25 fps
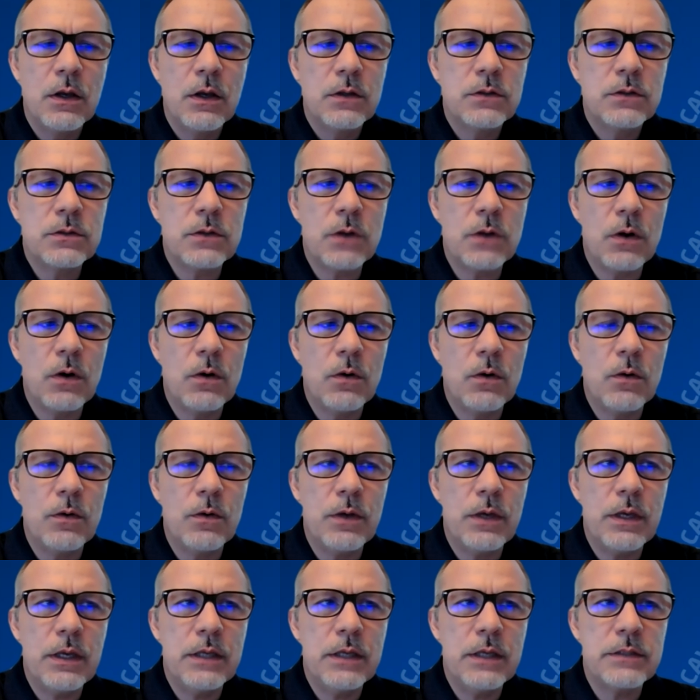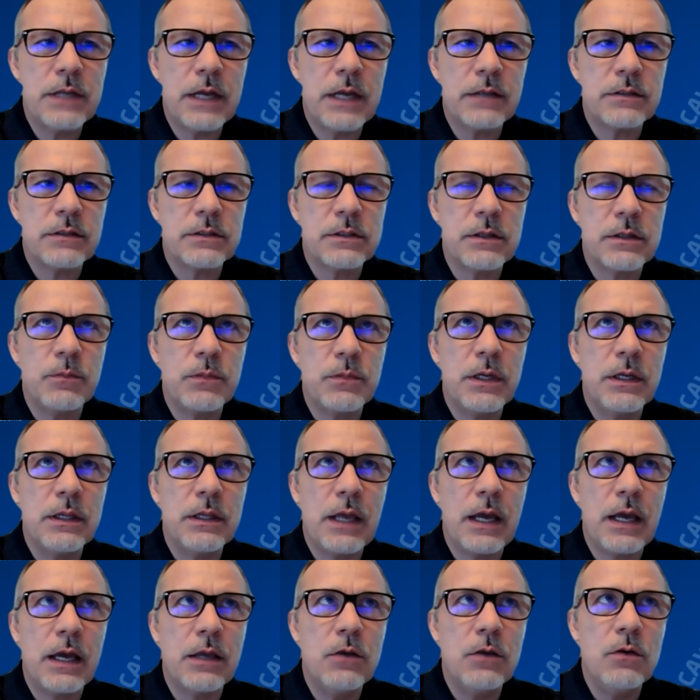So is that
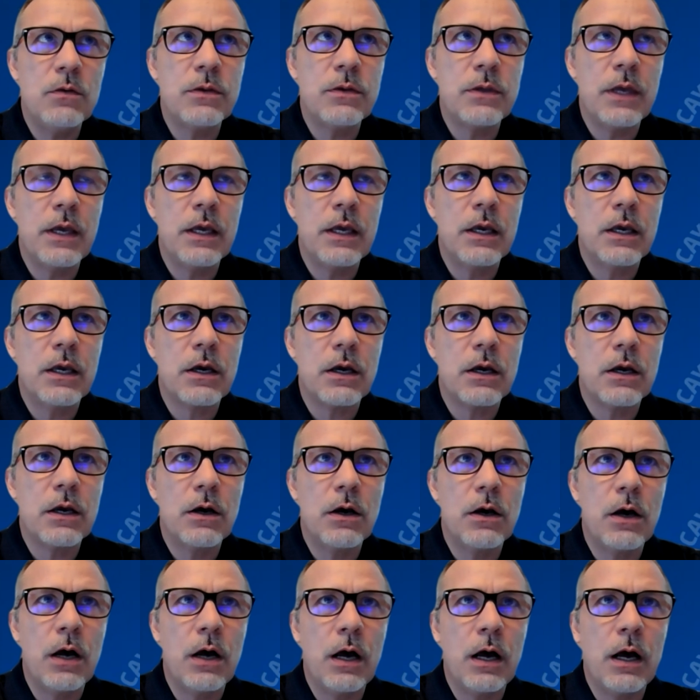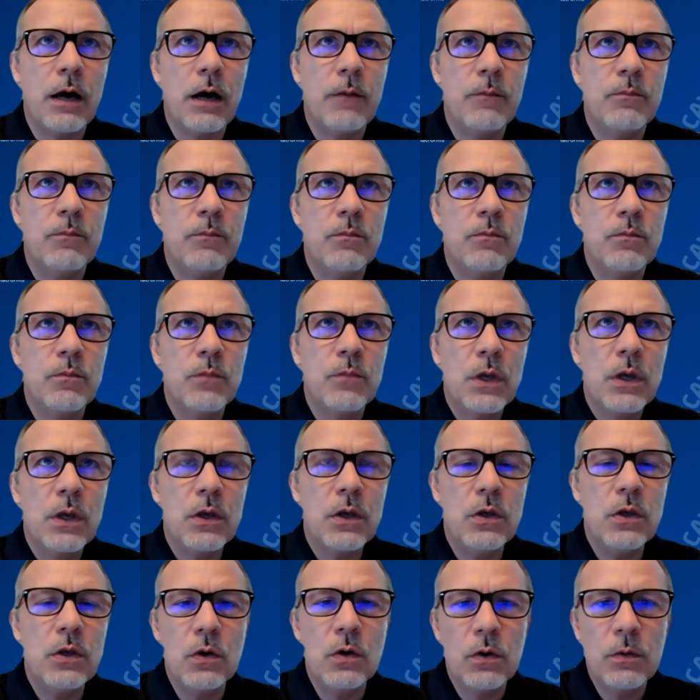something that you think um,
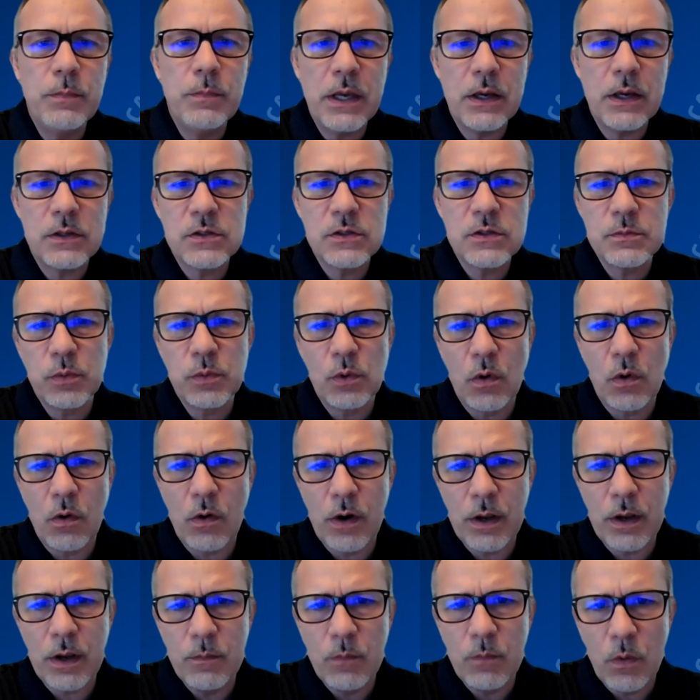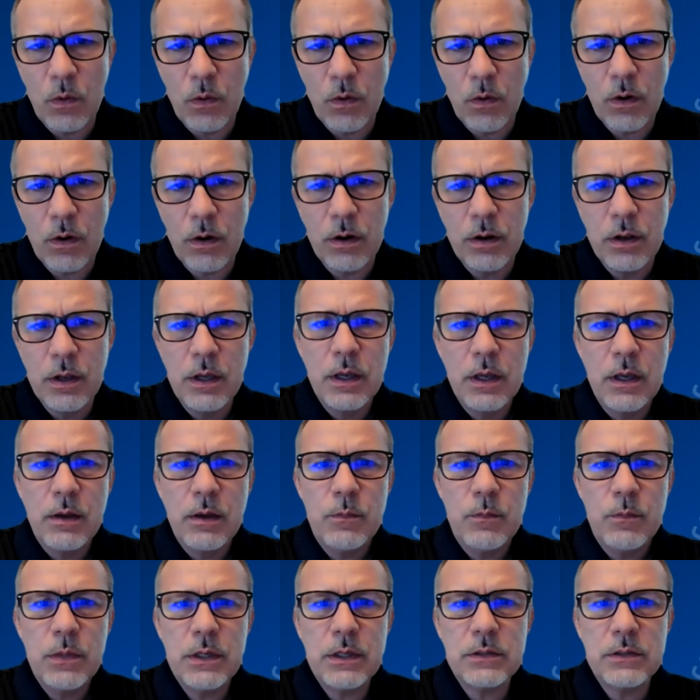you'll be exploring more?
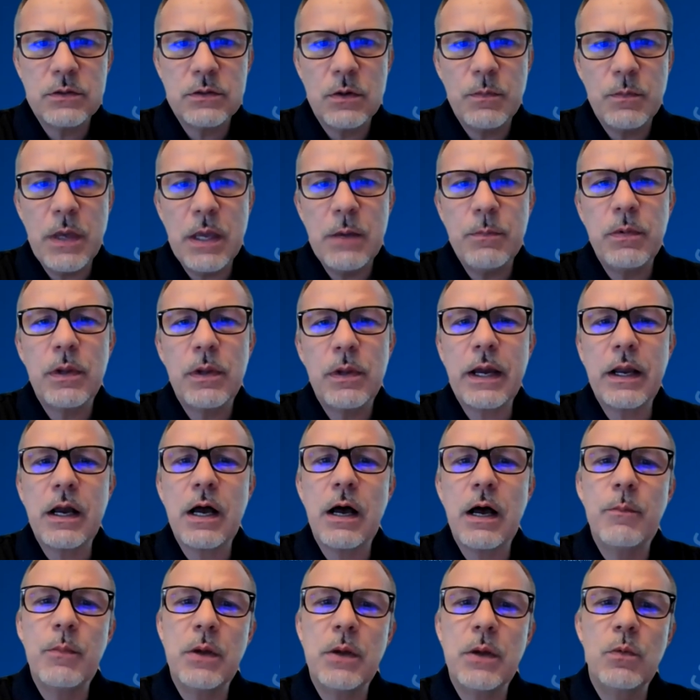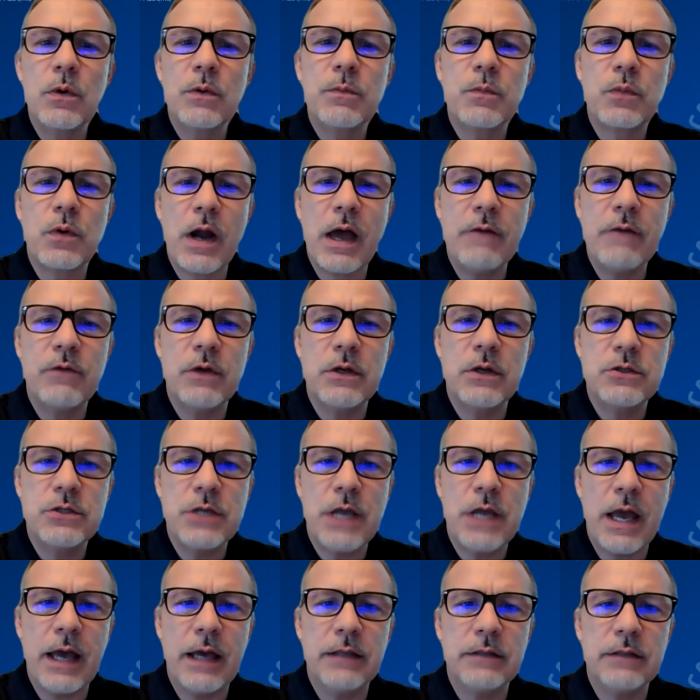Because there are people that come in with private
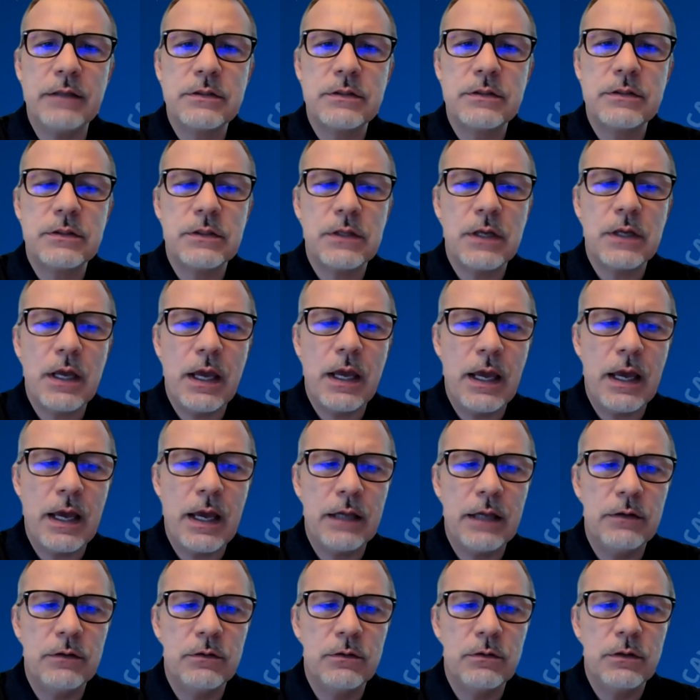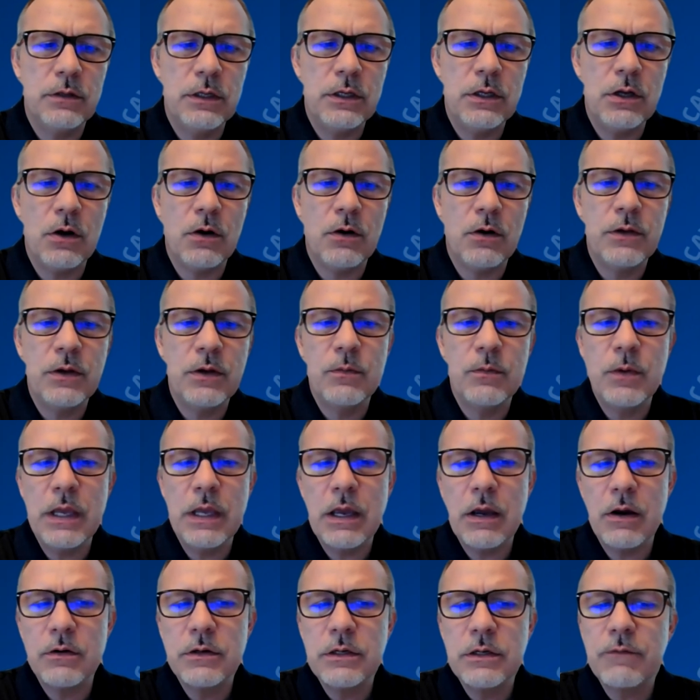jets, and you know, they, we
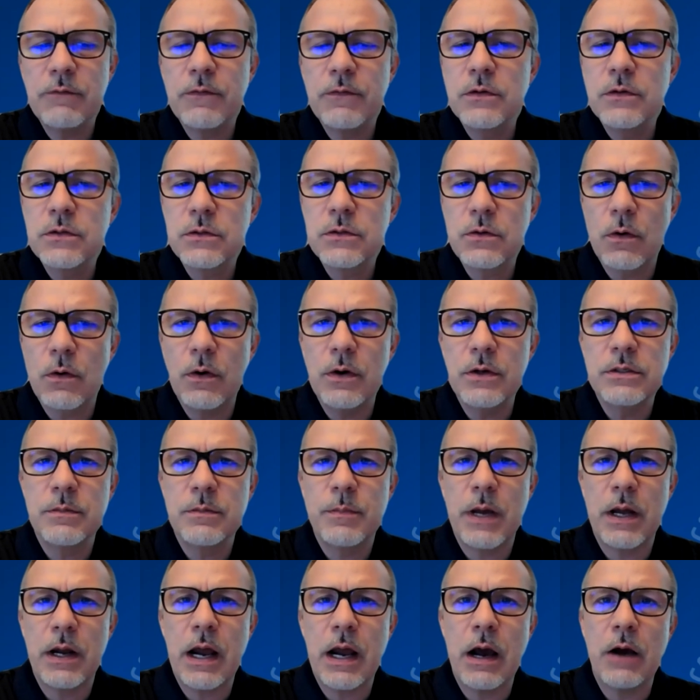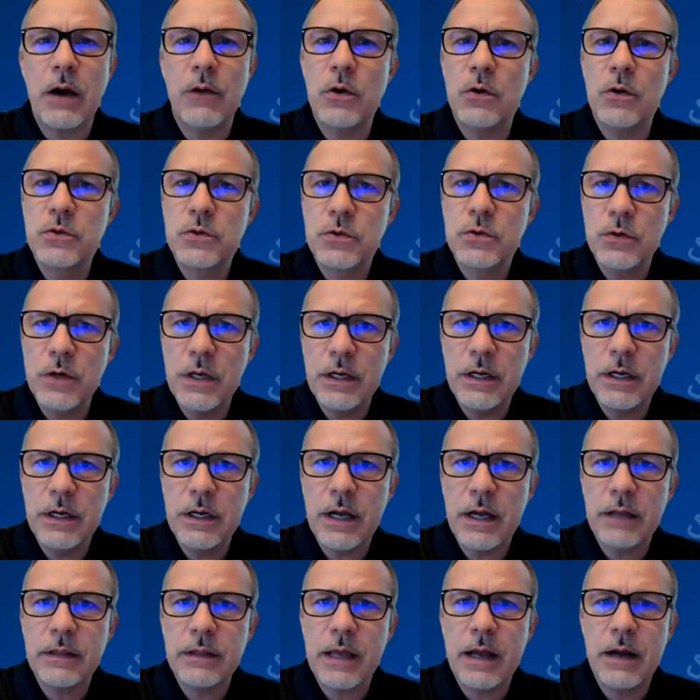hear different stories about how they're
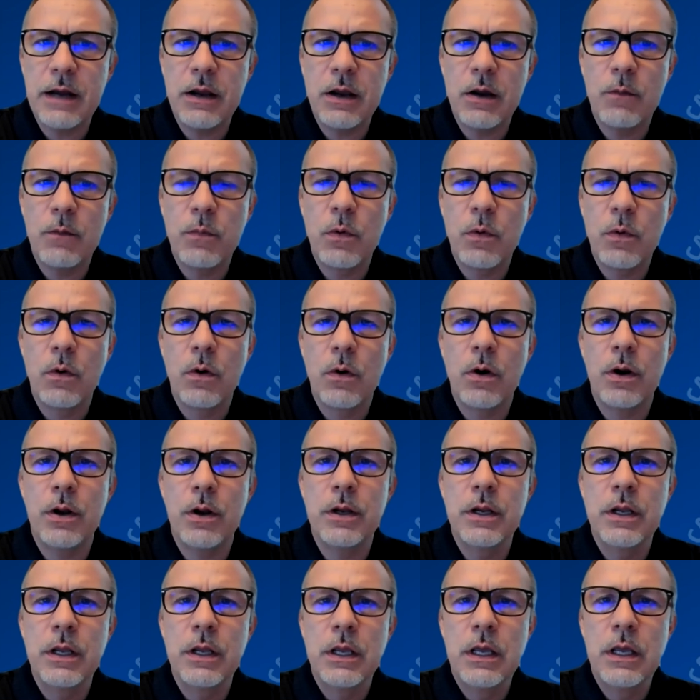treated at that airport.